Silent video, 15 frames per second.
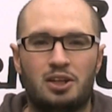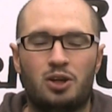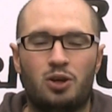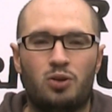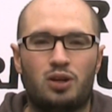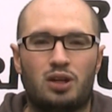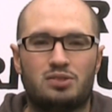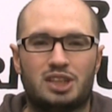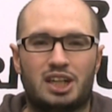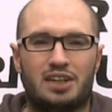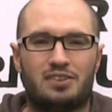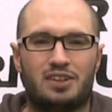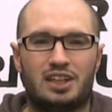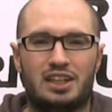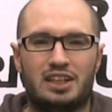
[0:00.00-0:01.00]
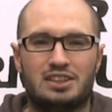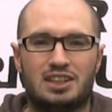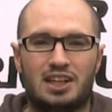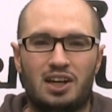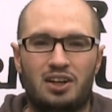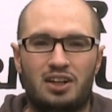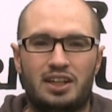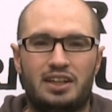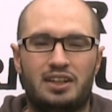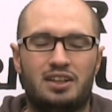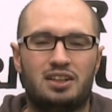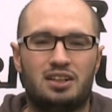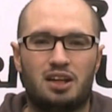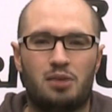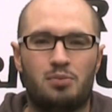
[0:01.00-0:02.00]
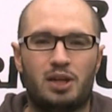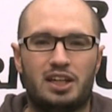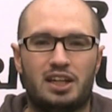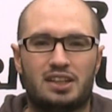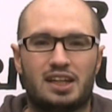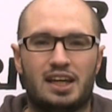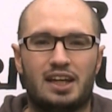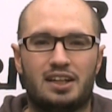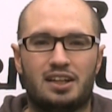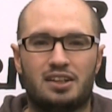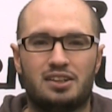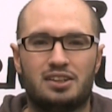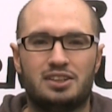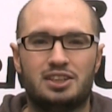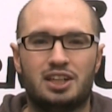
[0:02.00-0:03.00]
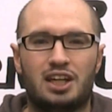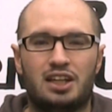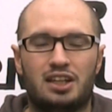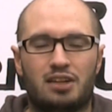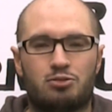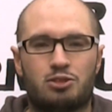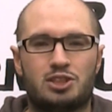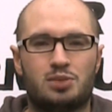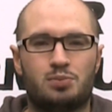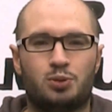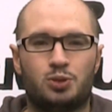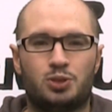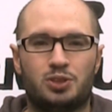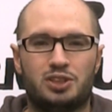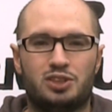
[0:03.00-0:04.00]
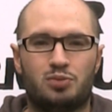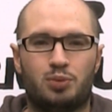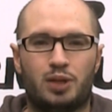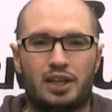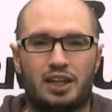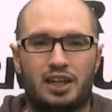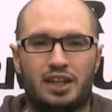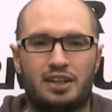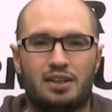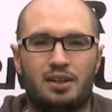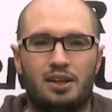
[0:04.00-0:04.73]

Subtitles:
All I'm saying really is that I, like many other air gunners, love the simple joys of plinking,